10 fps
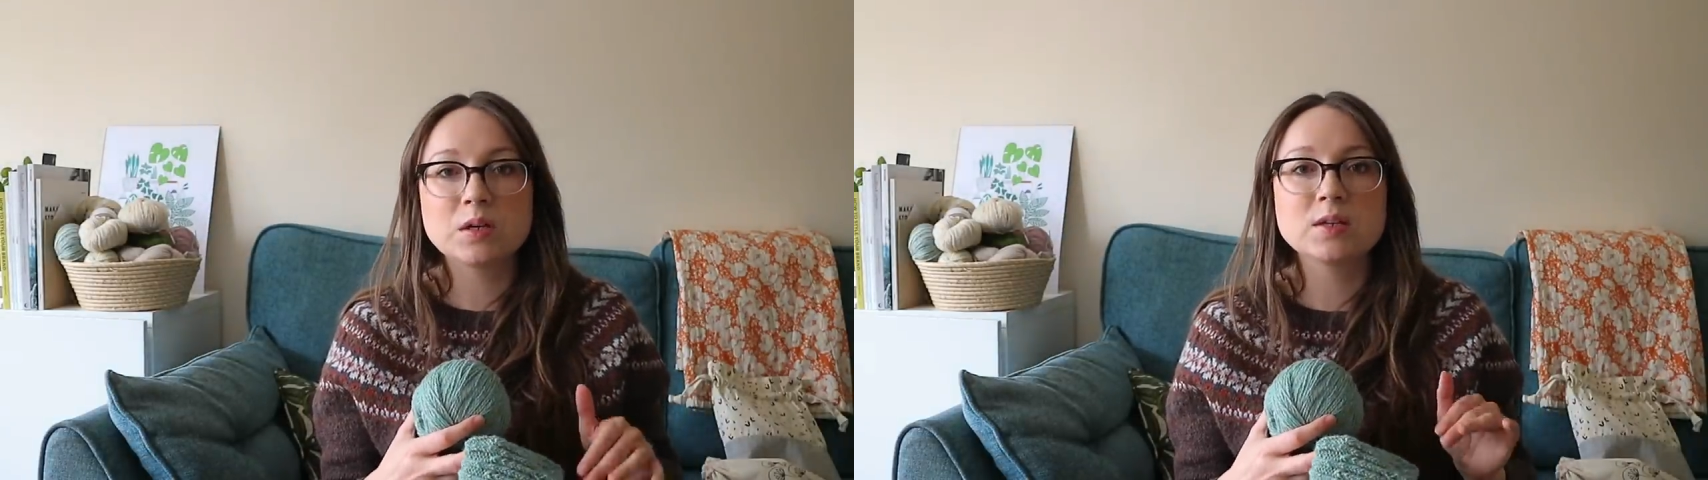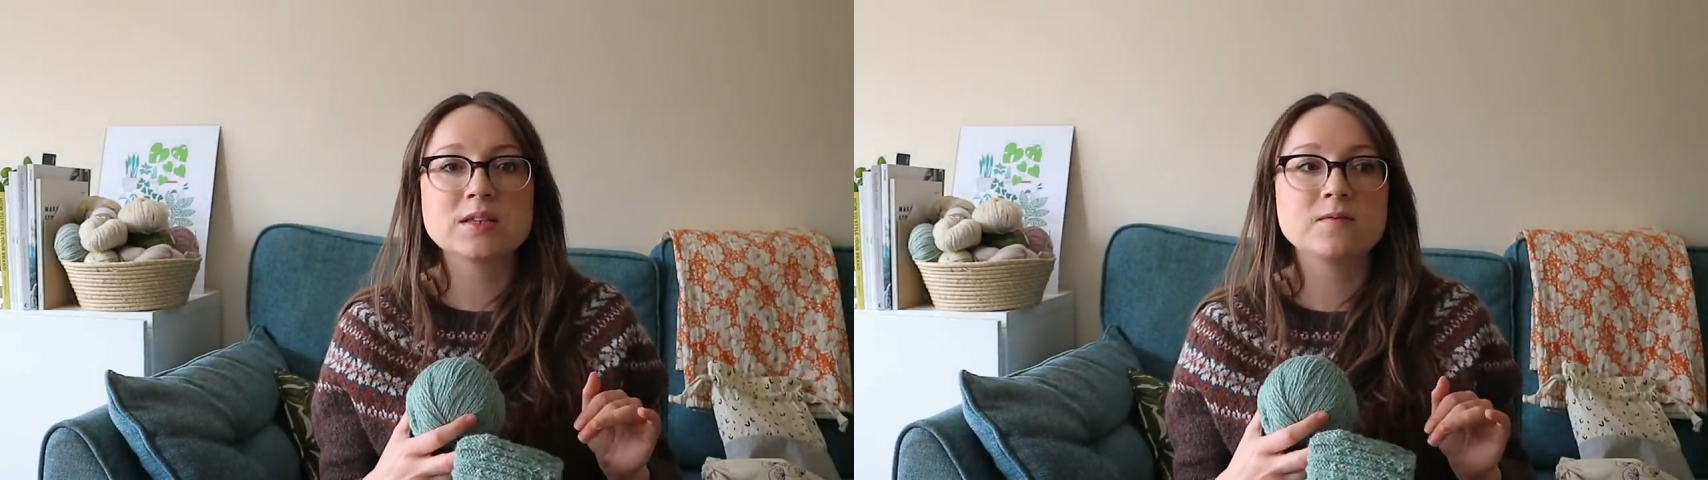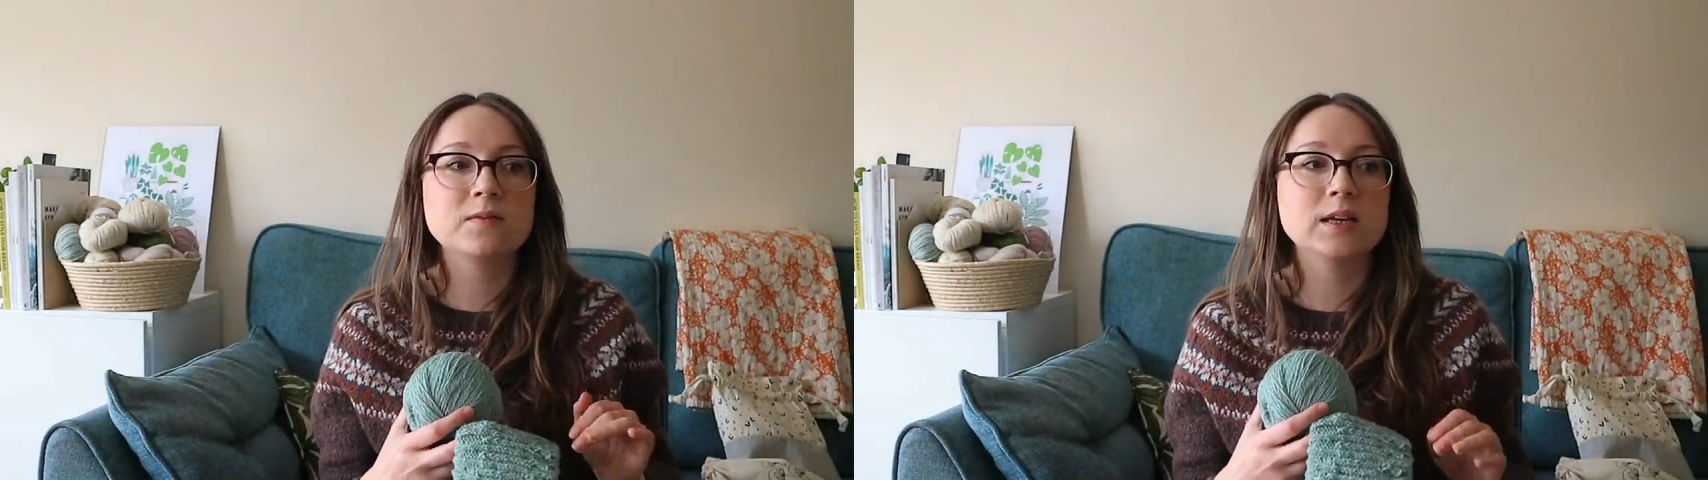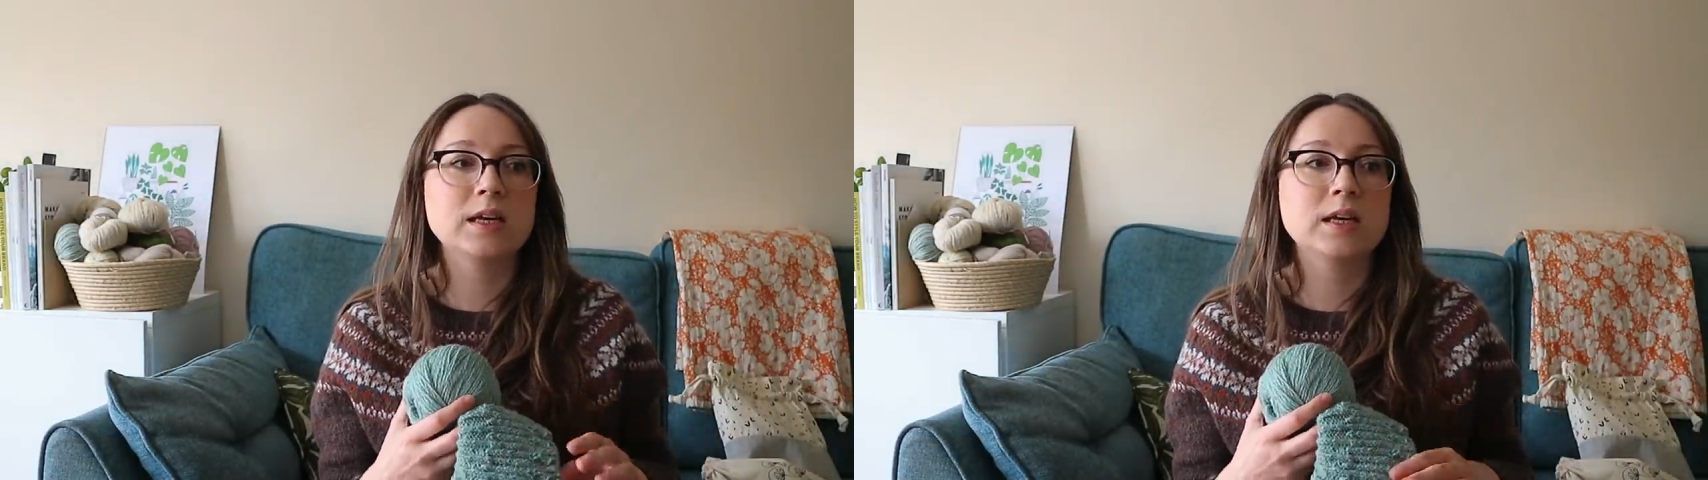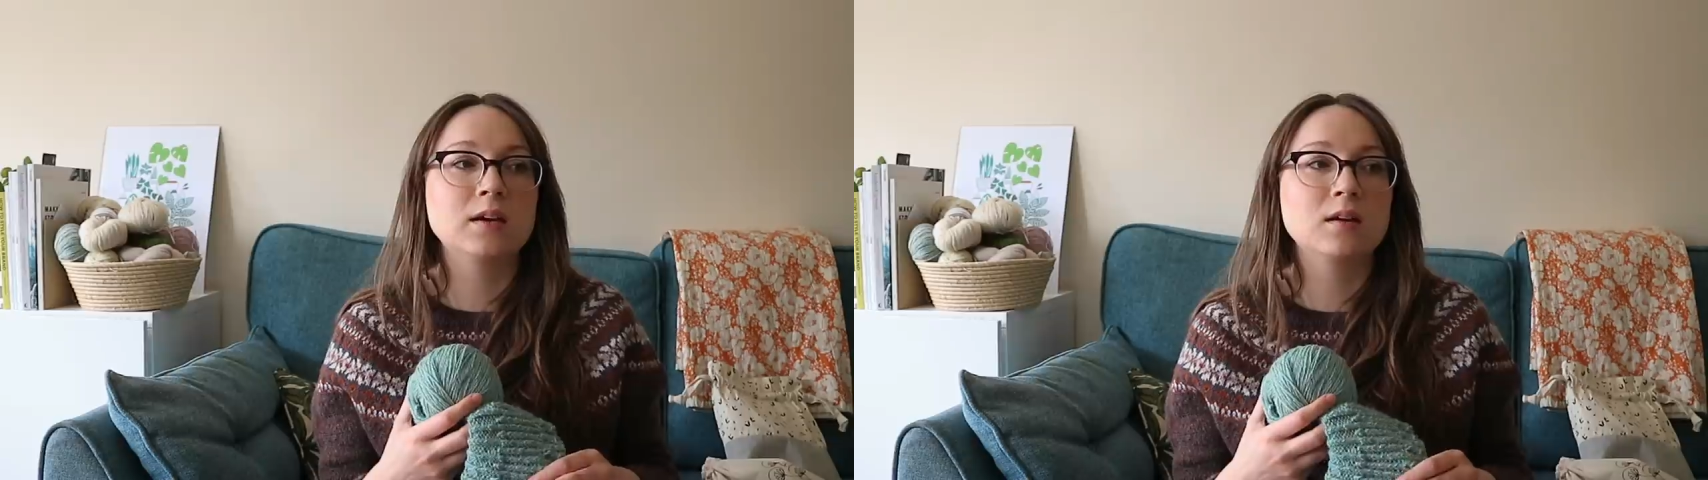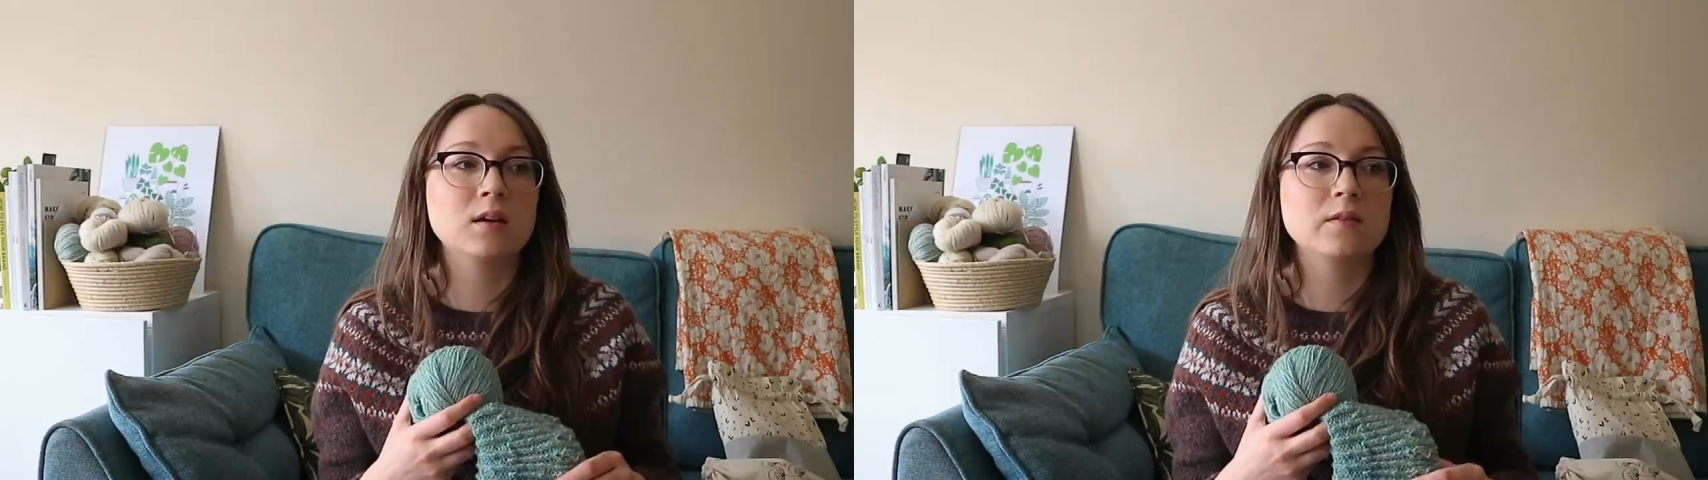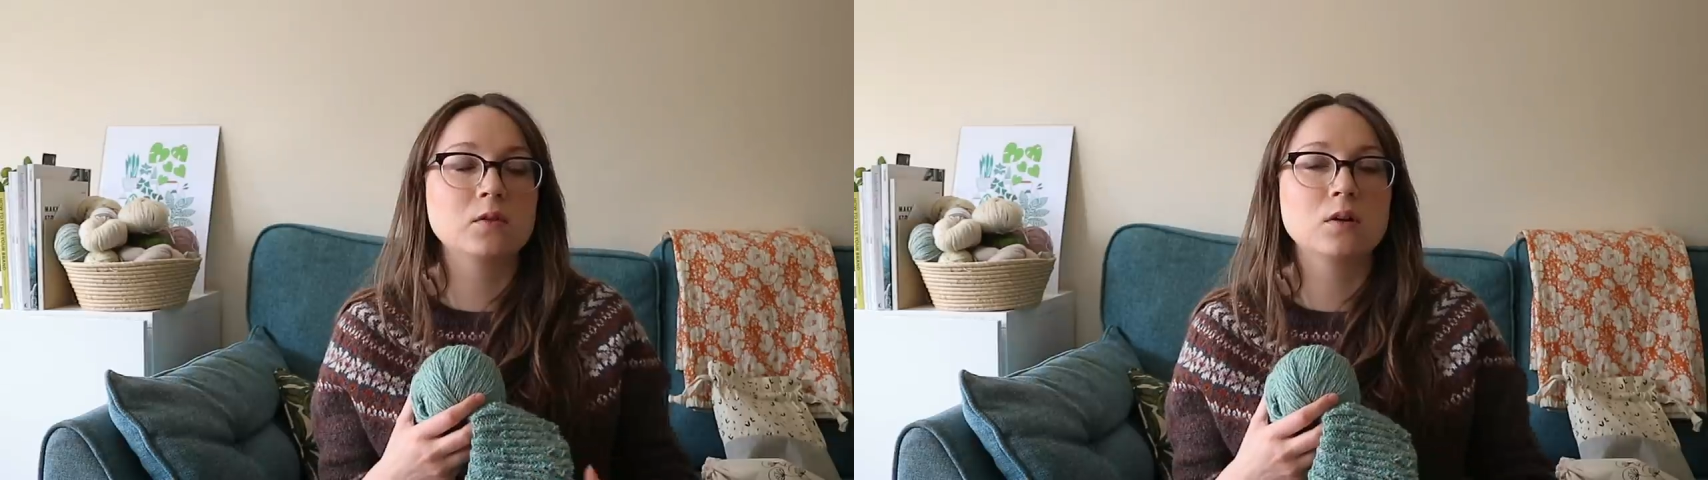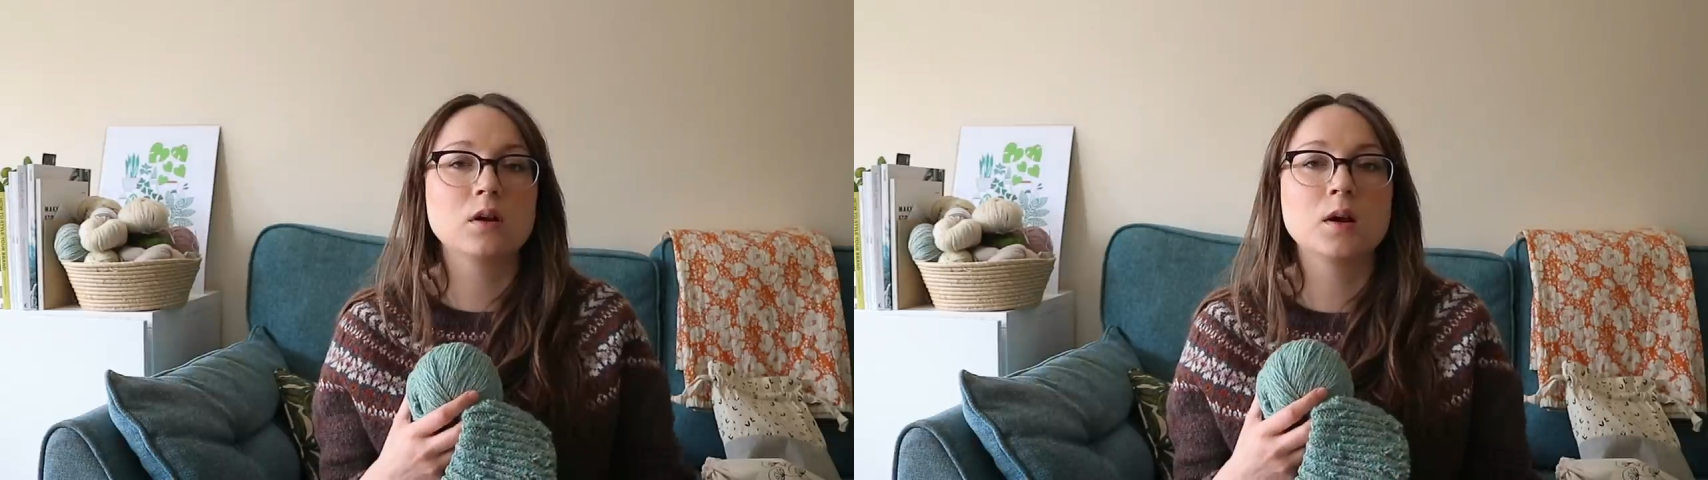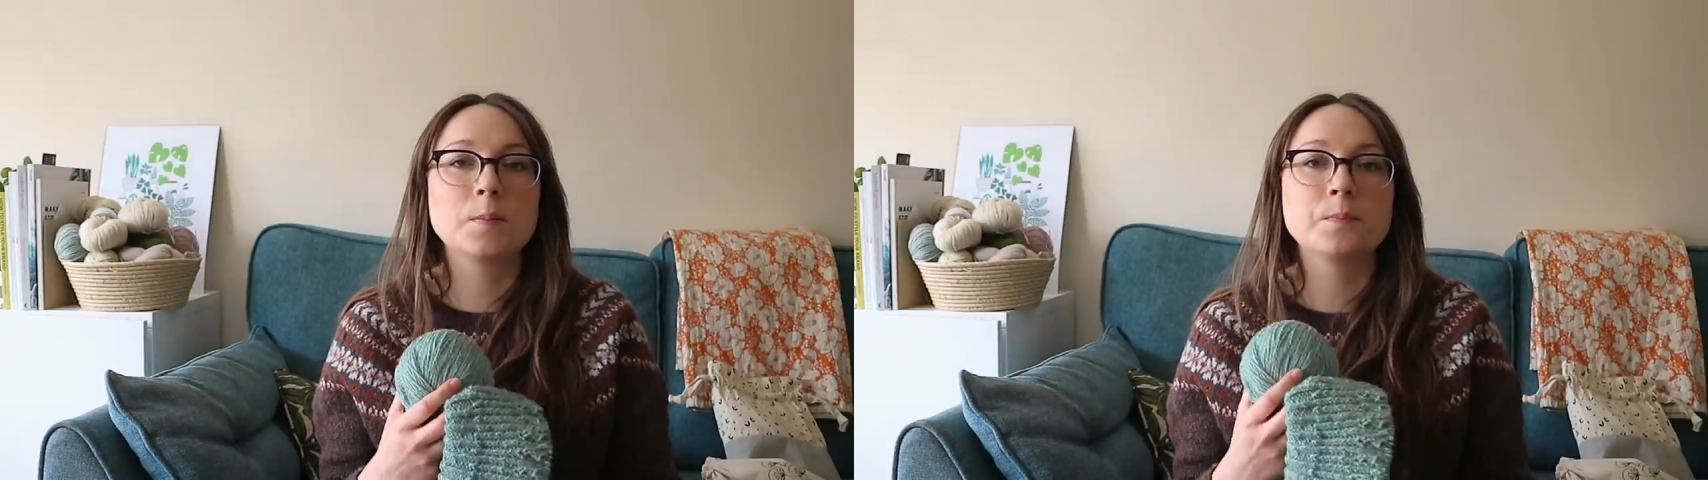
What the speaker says: beautifully. I've got